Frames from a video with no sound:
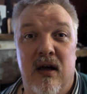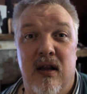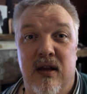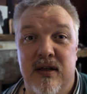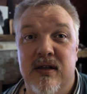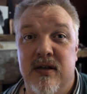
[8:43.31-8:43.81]

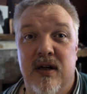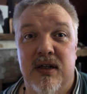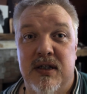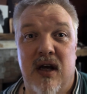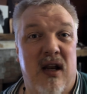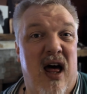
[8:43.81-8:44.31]
This is going
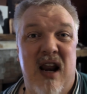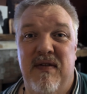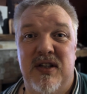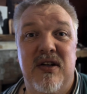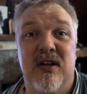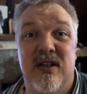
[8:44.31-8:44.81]
to a lot of
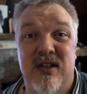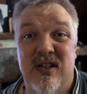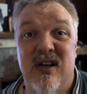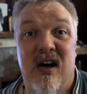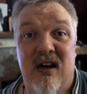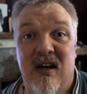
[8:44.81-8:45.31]
it's going to
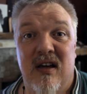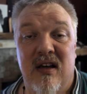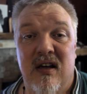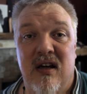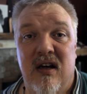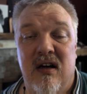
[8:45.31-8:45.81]
suck.
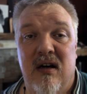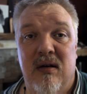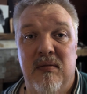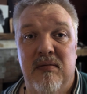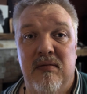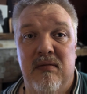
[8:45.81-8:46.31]

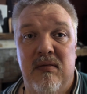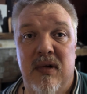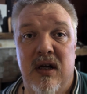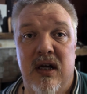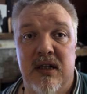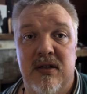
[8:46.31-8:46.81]
Um,
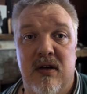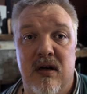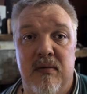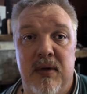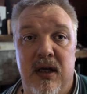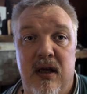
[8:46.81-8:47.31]
it's going
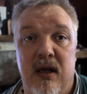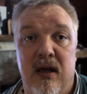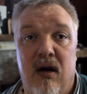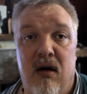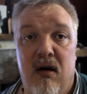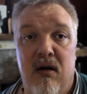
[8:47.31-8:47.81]
to be
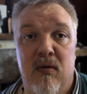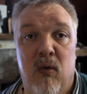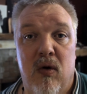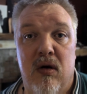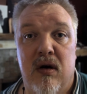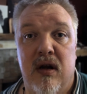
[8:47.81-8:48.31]
hard
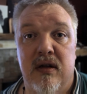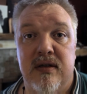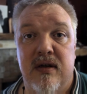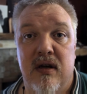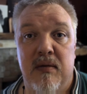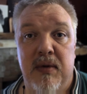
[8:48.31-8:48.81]
work. It's
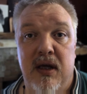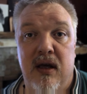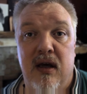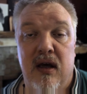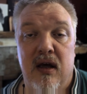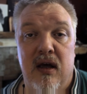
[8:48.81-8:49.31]
going to
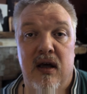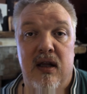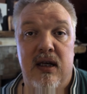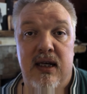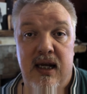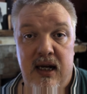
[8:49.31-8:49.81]
be
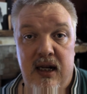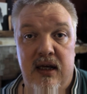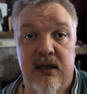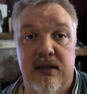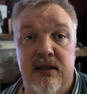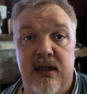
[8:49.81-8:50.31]

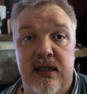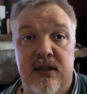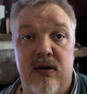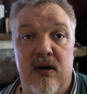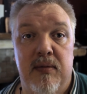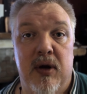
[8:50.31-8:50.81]
tedious. It's
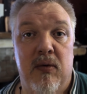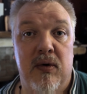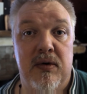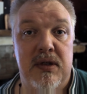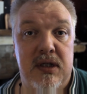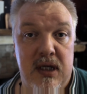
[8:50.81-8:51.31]
going to be
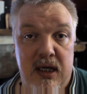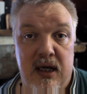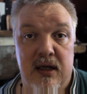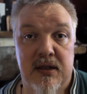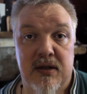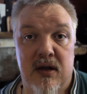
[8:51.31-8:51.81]

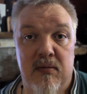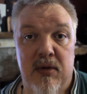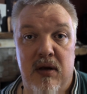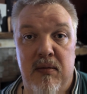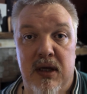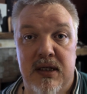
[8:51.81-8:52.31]
routine. It's going to
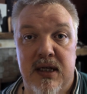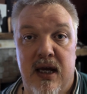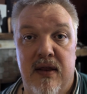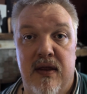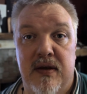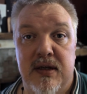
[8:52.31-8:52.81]
be me
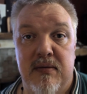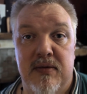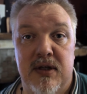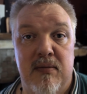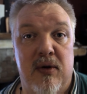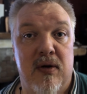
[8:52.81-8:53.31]
saying some
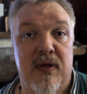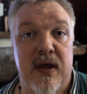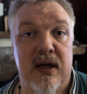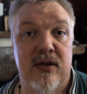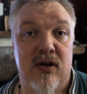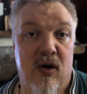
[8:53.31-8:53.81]
similar
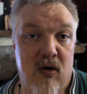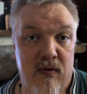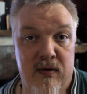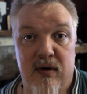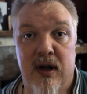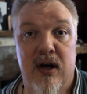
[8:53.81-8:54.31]
things
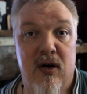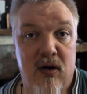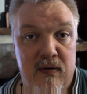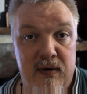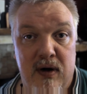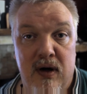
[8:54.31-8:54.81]
over and
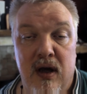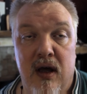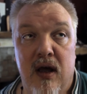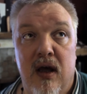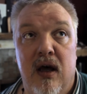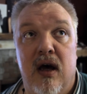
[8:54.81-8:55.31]
over
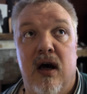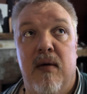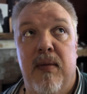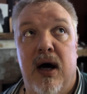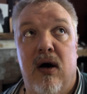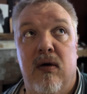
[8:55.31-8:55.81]

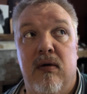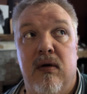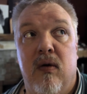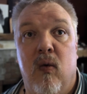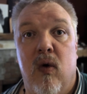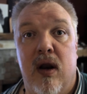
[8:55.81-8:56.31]
about
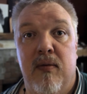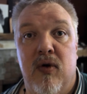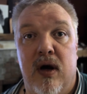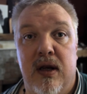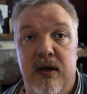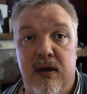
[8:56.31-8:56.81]
what I'm
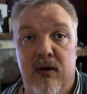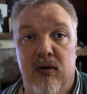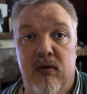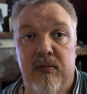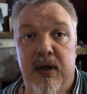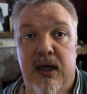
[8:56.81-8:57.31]
trying to do
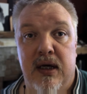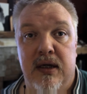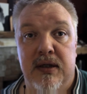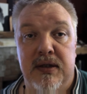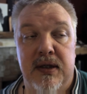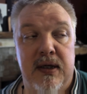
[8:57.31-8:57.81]

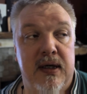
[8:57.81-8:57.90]
because